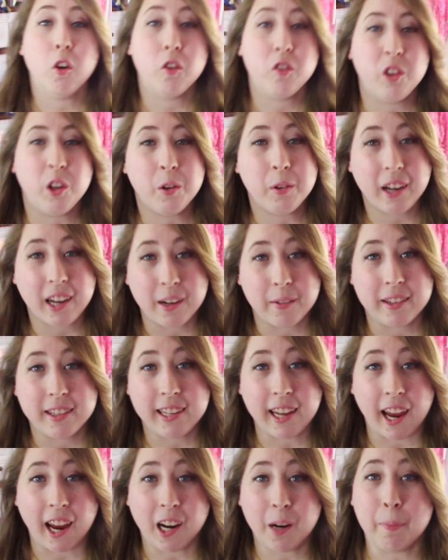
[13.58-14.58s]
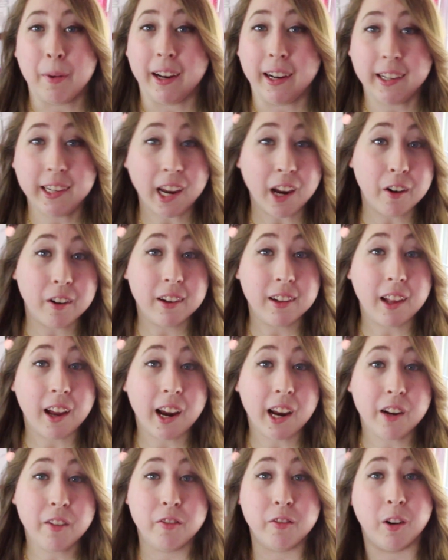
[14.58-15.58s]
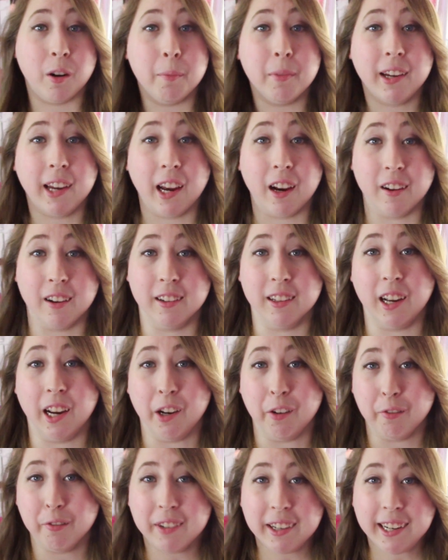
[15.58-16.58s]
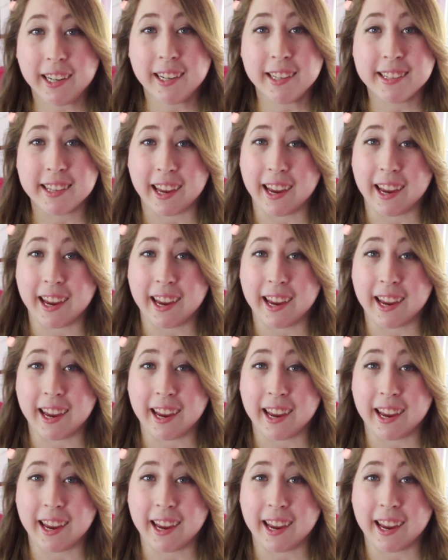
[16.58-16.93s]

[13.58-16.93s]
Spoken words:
So I was tagged by Caroline from Caroline Reads,